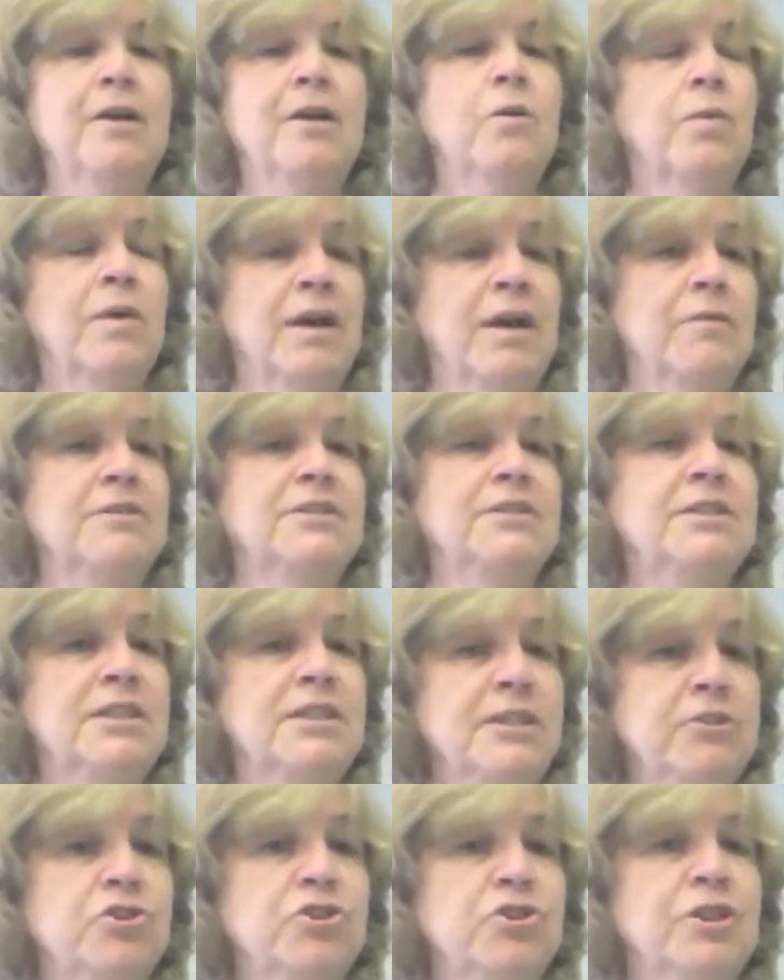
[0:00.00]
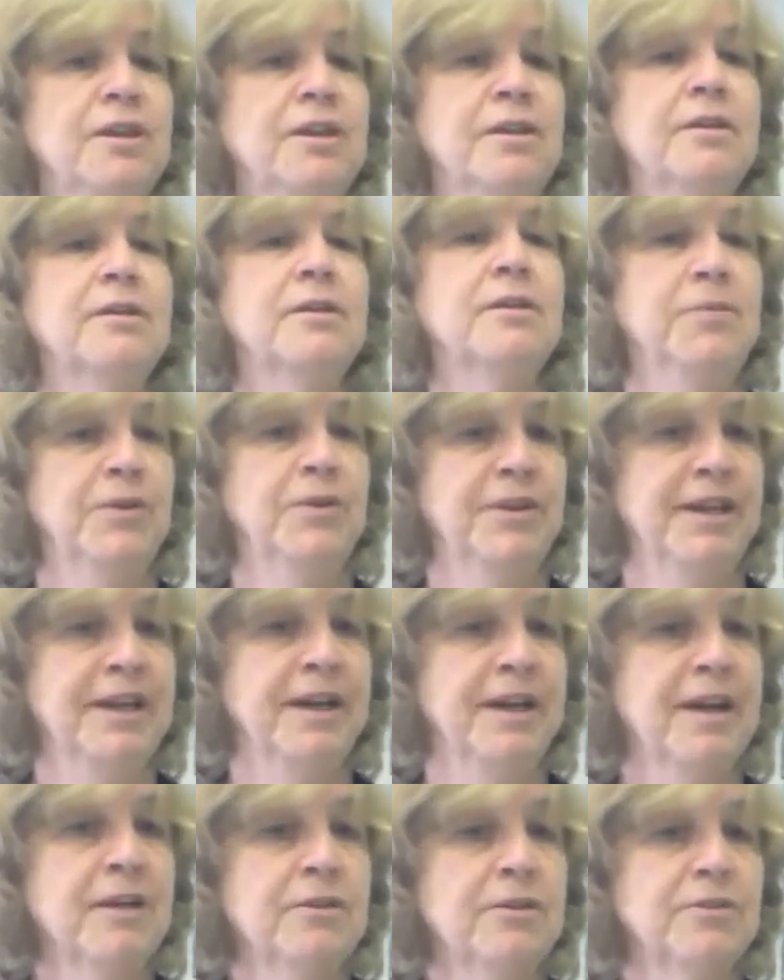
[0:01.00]
When I was teaching community
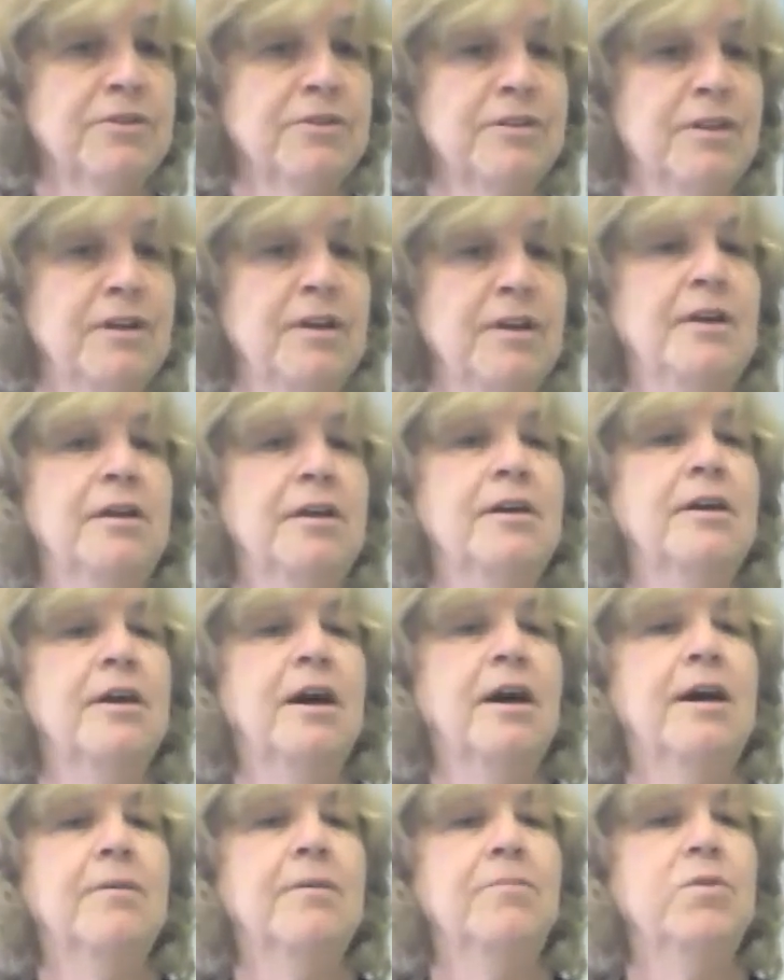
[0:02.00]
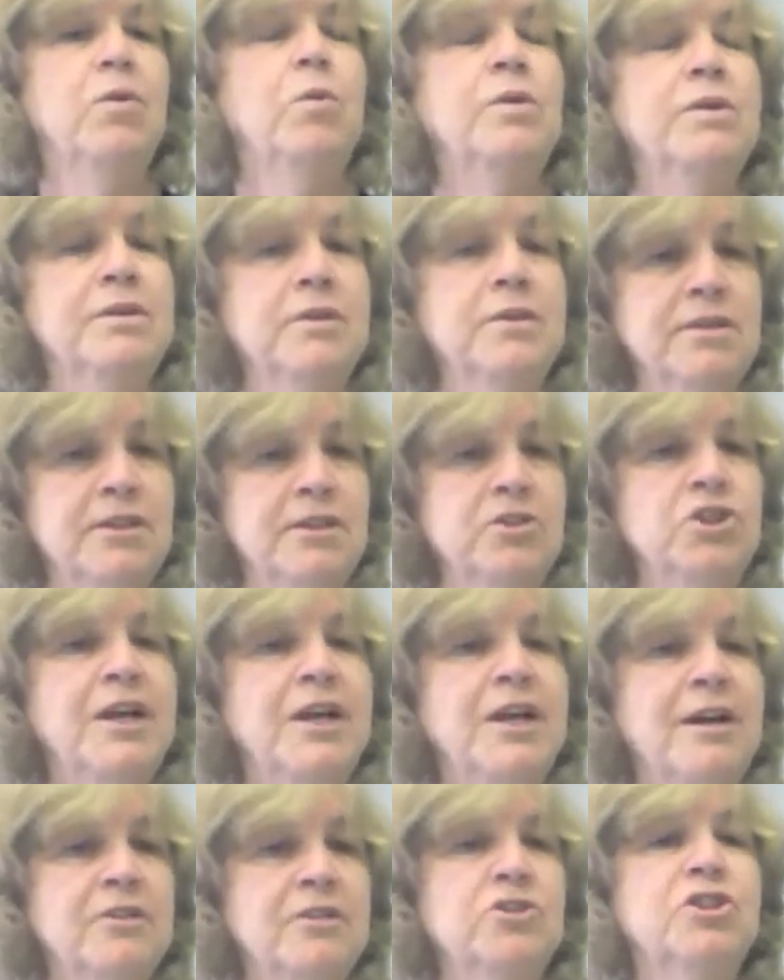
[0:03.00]
health, the
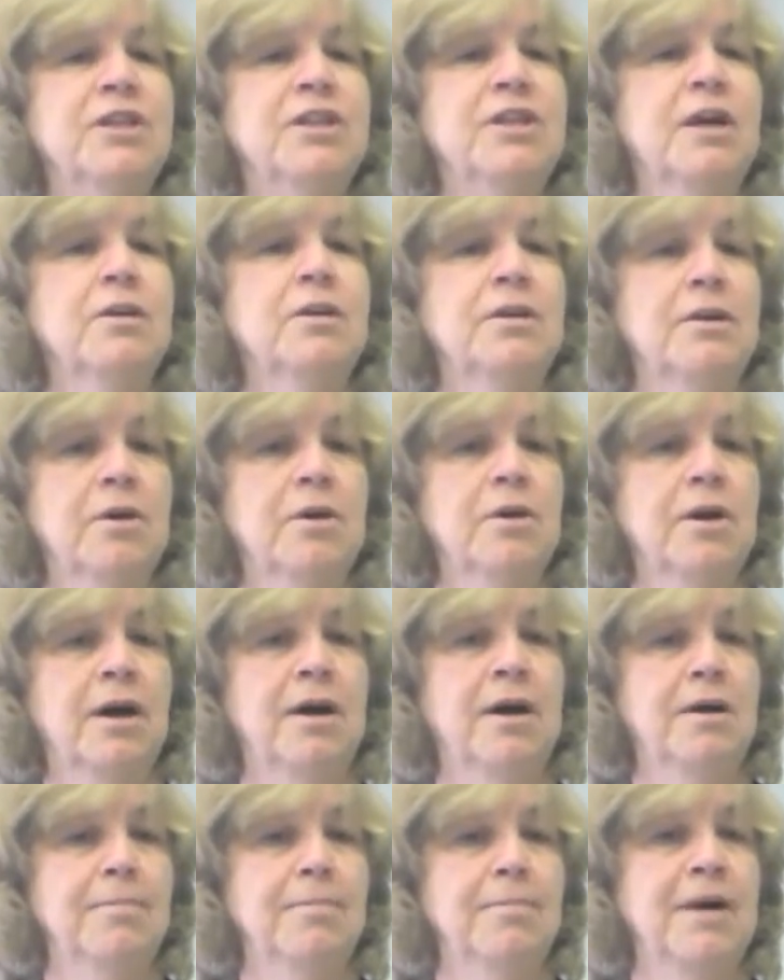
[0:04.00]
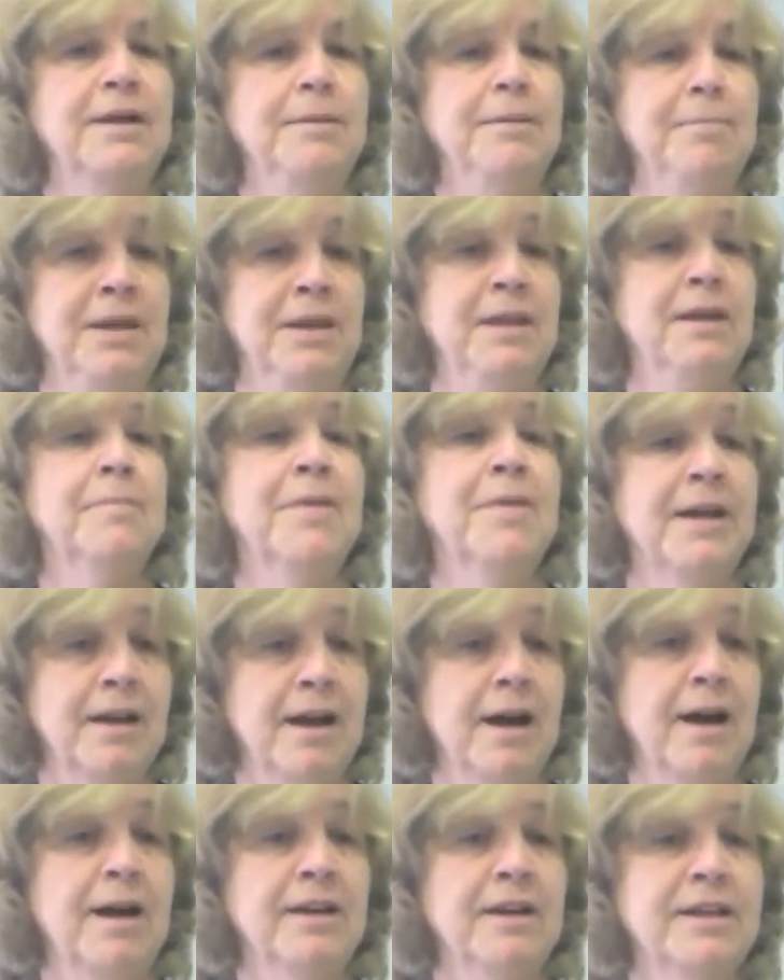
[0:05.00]
challenge that me and my
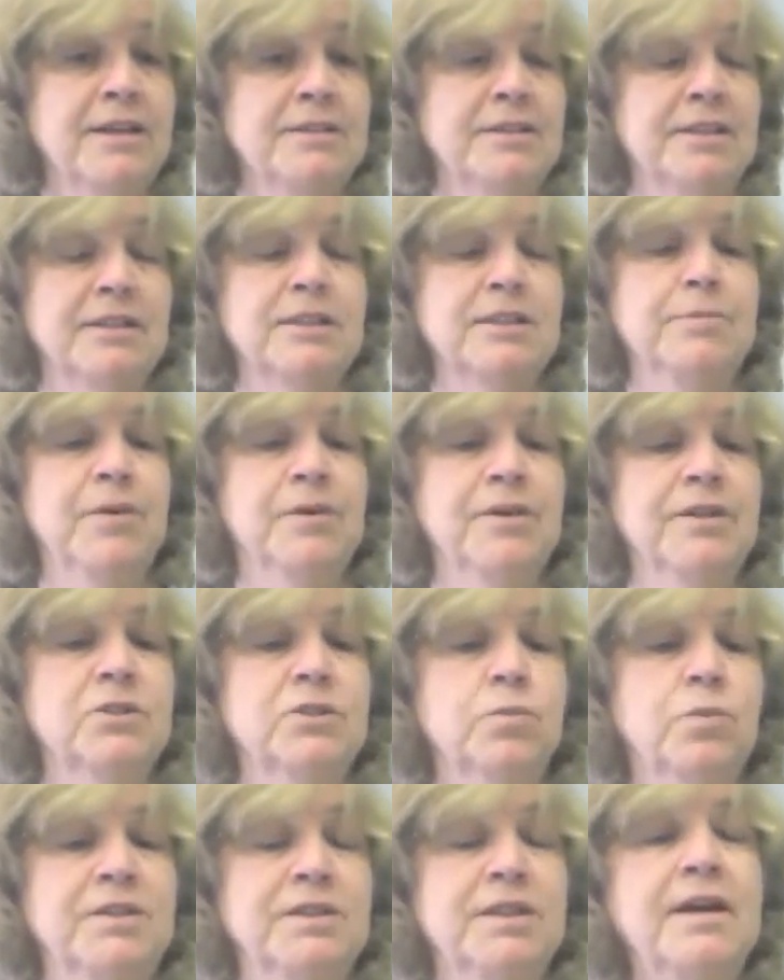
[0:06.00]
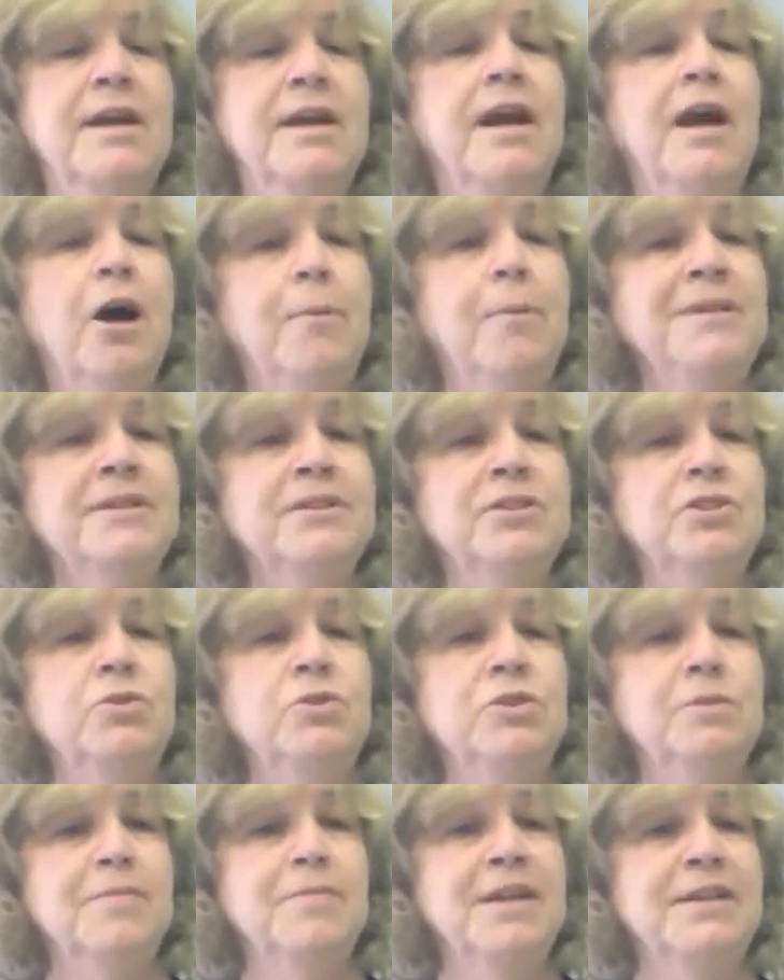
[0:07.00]
colleagues experienced was helping the
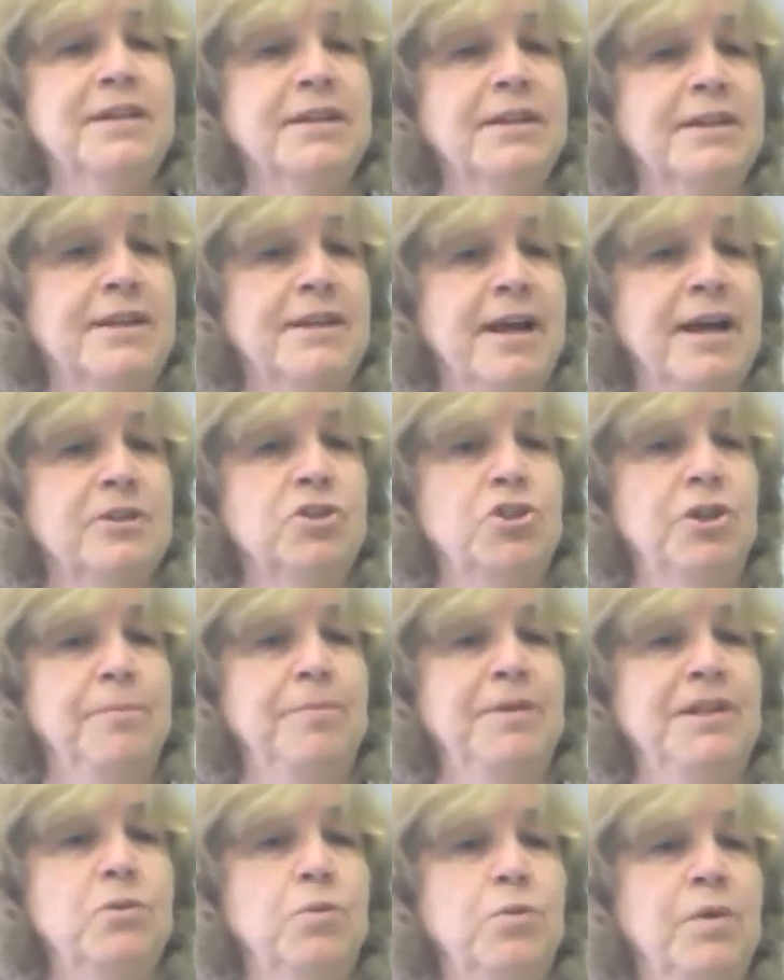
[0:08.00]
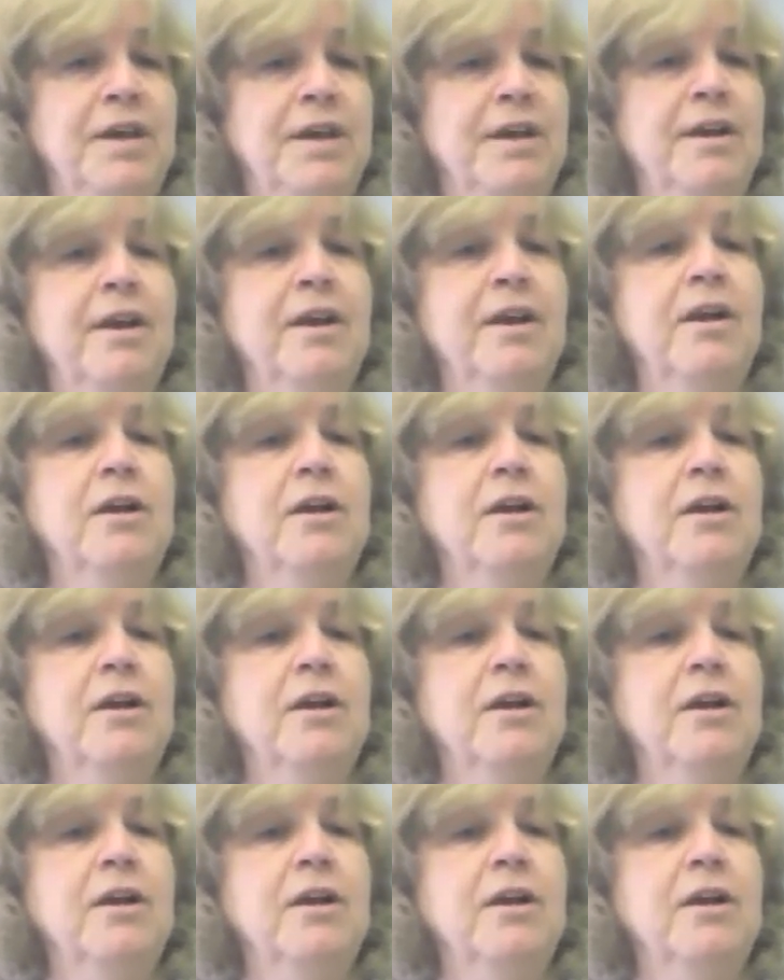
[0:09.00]
students make a connection between,